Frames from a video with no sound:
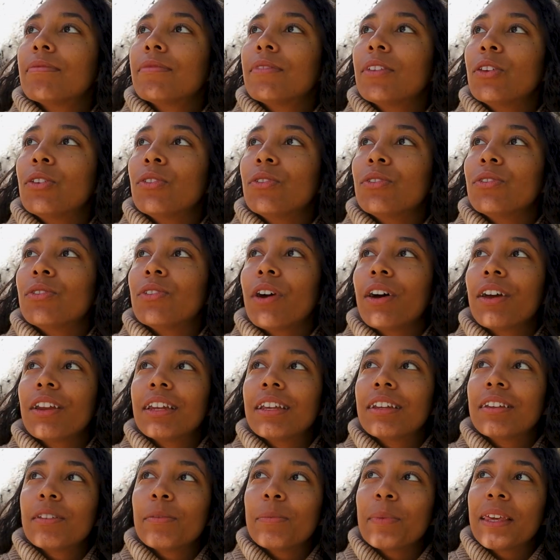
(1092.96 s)
You do not
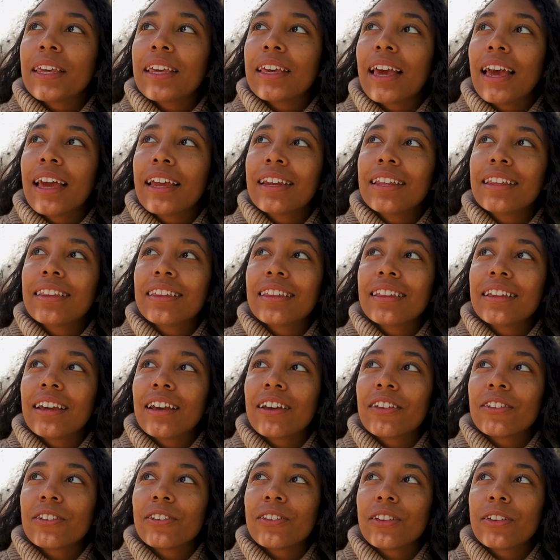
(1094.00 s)
need to be anything
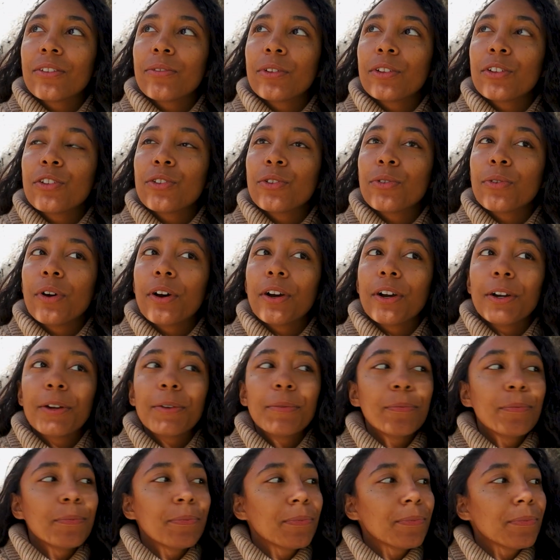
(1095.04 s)
other than what you are,
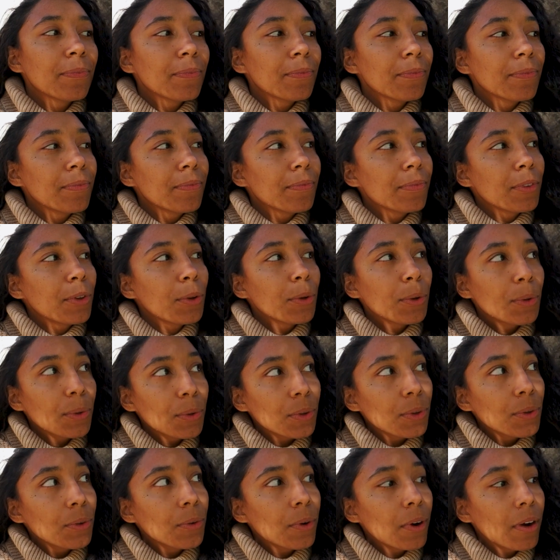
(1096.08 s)
who
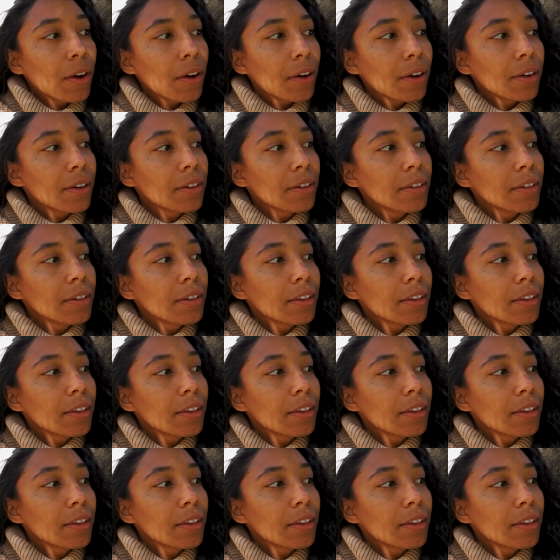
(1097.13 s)
you are.